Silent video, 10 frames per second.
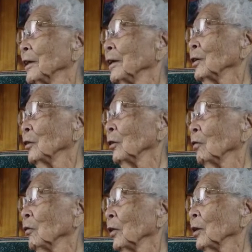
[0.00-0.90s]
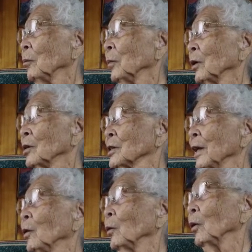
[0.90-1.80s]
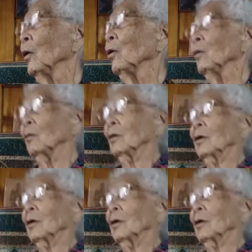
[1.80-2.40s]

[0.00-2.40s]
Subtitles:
in it, you know, for them, because they don't know.